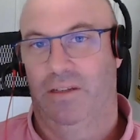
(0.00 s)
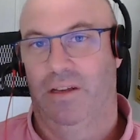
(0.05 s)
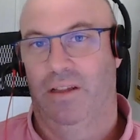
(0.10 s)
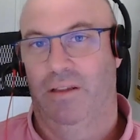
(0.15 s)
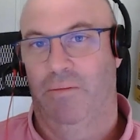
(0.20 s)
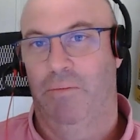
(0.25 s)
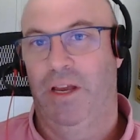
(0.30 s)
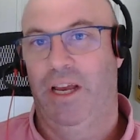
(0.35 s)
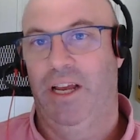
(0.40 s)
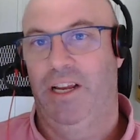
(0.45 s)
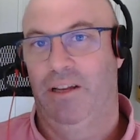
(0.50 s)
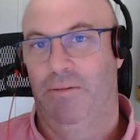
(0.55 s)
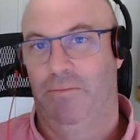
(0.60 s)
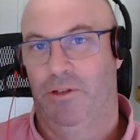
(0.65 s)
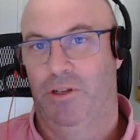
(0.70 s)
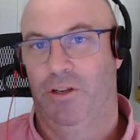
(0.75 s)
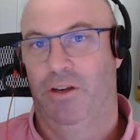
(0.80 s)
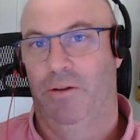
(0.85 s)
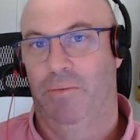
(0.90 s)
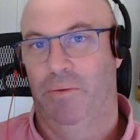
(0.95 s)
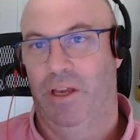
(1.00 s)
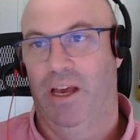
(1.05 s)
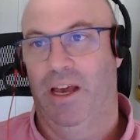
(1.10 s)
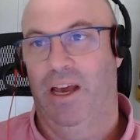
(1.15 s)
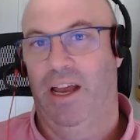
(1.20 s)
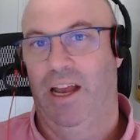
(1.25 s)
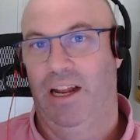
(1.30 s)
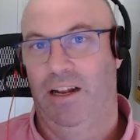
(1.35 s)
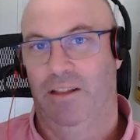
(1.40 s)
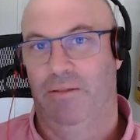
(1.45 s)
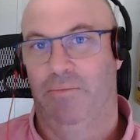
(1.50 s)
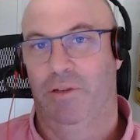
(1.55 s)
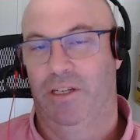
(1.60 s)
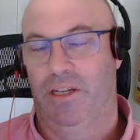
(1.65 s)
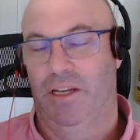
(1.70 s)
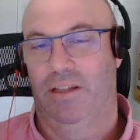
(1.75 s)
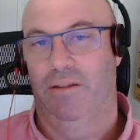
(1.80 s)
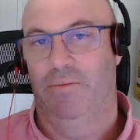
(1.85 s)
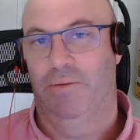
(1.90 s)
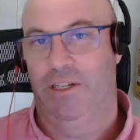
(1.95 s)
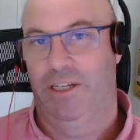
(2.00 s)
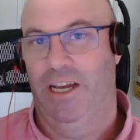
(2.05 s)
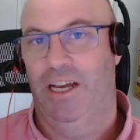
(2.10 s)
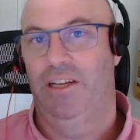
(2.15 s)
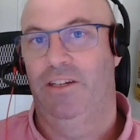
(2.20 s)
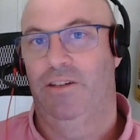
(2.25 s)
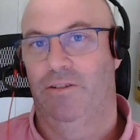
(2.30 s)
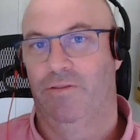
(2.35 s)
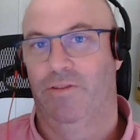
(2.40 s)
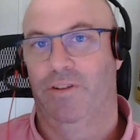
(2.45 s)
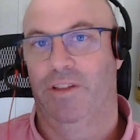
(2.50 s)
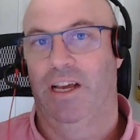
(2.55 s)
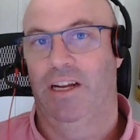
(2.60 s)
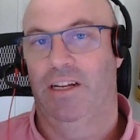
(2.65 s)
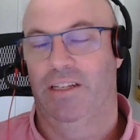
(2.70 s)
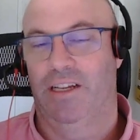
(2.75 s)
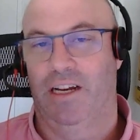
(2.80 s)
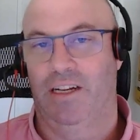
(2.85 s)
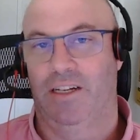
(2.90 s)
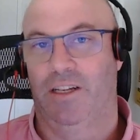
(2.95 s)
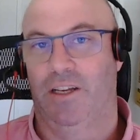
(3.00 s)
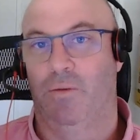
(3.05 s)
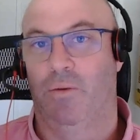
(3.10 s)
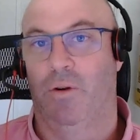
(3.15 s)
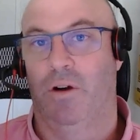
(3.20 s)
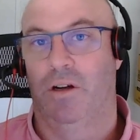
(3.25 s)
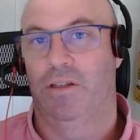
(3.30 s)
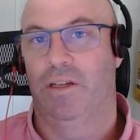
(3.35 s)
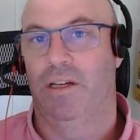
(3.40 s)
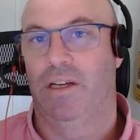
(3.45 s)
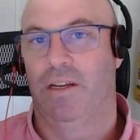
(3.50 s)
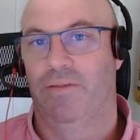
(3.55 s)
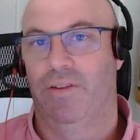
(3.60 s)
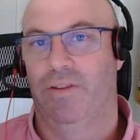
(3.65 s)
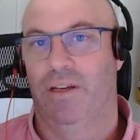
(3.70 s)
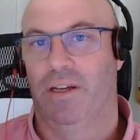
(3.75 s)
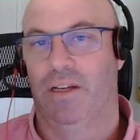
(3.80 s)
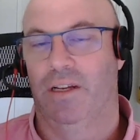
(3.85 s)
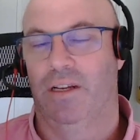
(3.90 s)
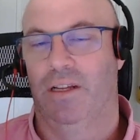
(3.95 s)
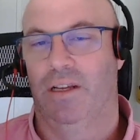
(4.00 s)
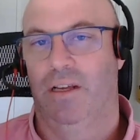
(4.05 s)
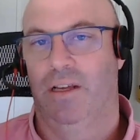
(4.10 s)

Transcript: So the medium term gain, the potential for that is actually quite significant.